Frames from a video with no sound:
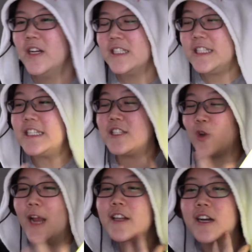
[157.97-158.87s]
she's
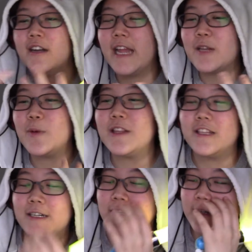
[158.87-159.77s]
trying to connect with
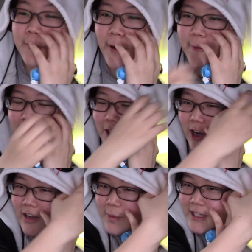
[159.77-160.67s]
the
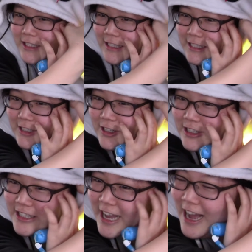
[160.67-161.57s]

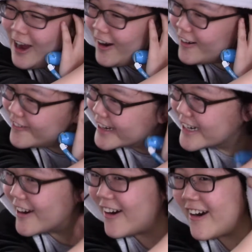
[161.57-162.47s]
listeners. Oh my
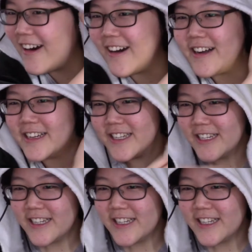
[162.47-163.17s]
god,